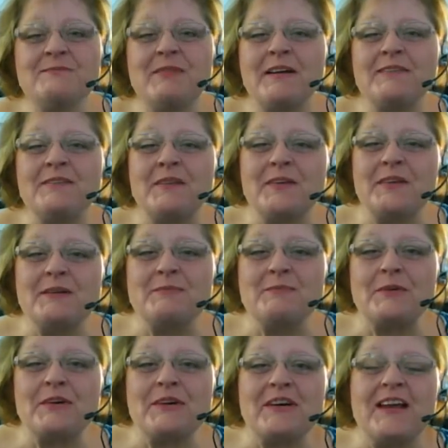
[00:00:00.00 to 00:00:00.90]
My phone
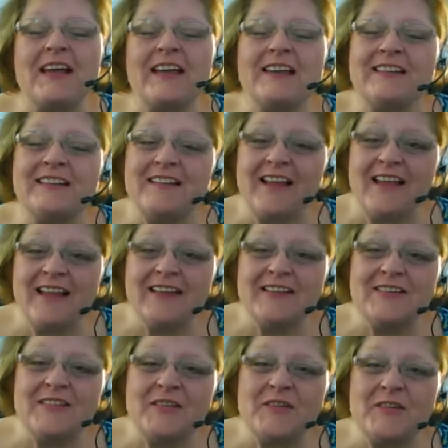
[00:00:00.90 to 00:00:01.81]
number is
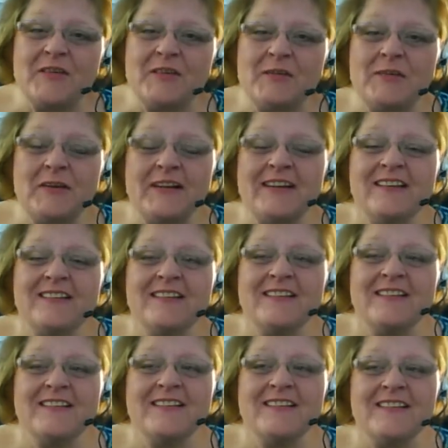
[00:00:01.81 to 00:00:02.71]
801
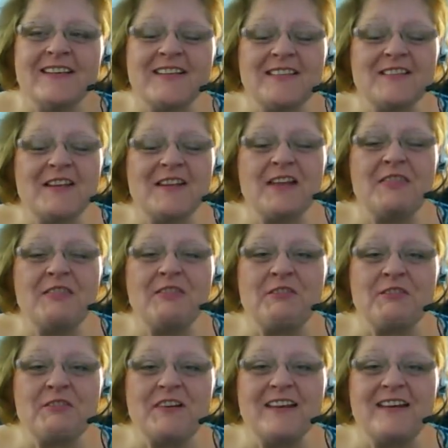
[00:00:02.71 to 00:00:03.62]

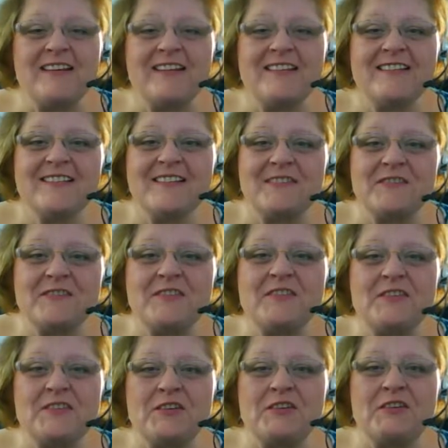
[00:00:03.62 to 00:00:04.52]
693
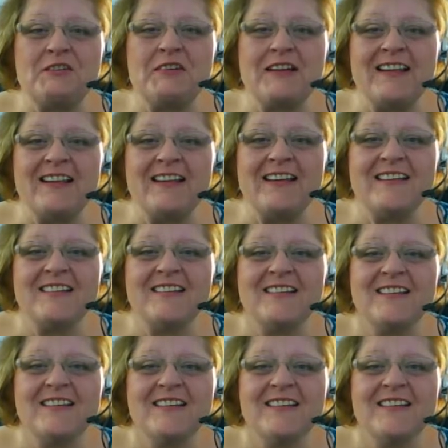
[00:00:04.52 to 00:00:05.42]

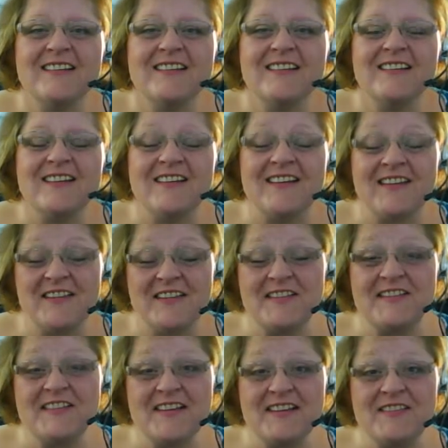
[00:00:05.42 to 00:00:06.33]
7088. Again,
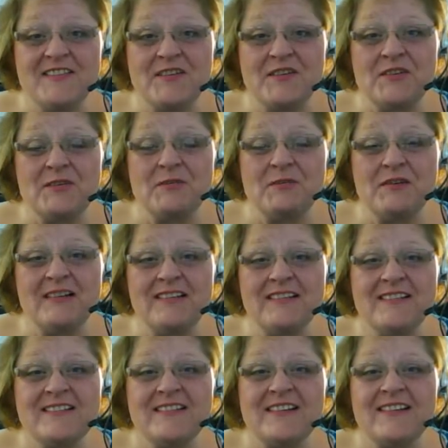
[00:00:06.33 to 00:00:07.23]
that's
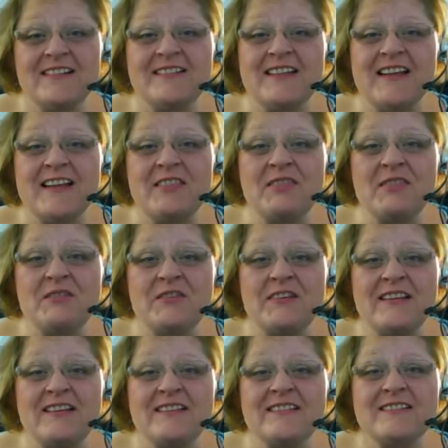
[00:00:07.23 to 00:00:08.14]
801
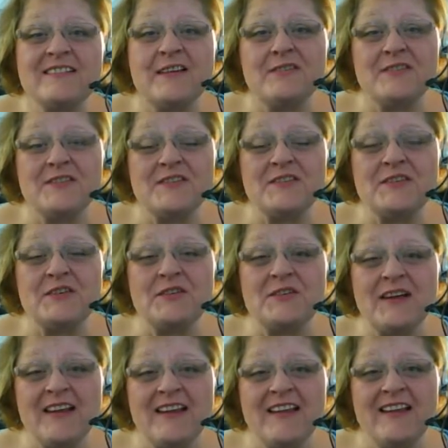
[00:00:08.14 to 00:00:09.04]
693
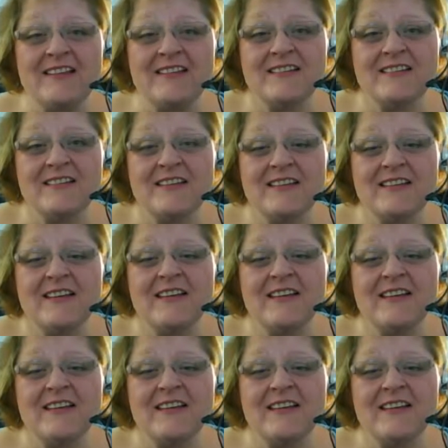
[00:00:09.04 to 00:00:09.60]
7088.